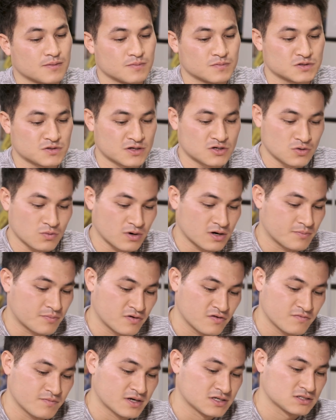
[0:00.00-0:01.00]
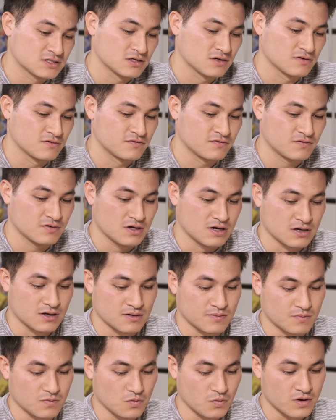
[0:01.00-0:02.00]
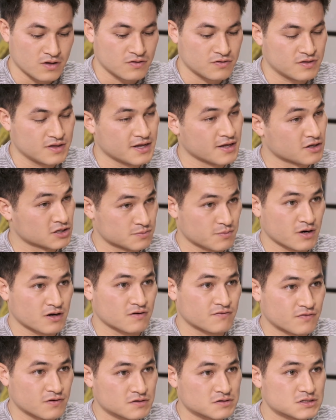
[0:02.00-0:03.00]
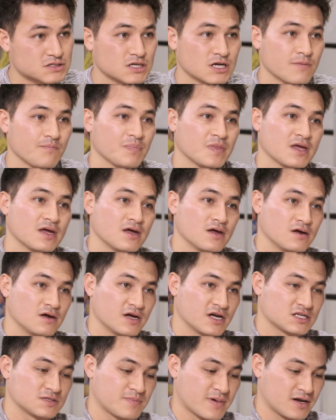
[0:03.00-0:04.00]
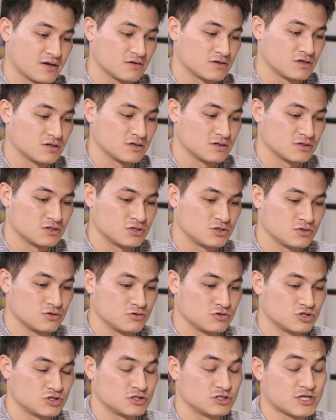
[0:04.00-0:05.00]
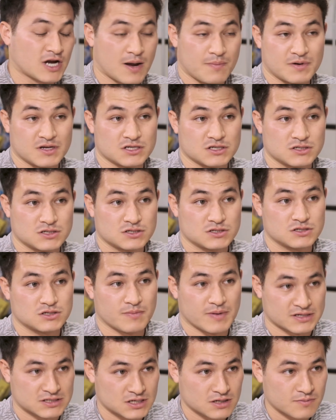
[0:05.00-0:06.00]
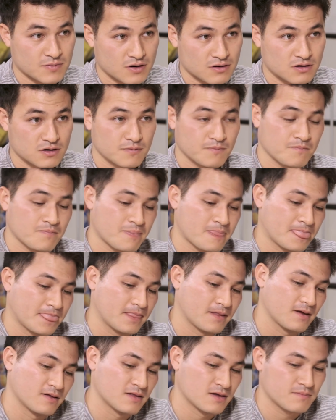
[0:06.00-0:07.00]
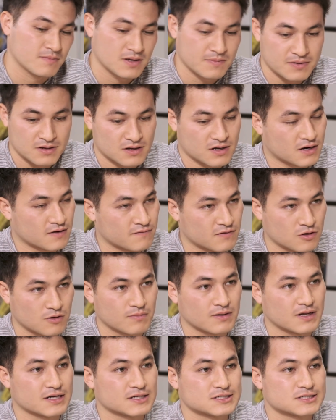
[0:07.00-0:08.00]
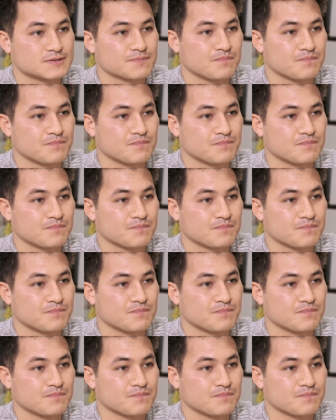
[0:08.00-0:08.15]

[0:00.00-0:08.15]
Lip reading: So I do want to prove myself with the English market first, expanded to Japanese domestic market, and then maybe kind of globalize.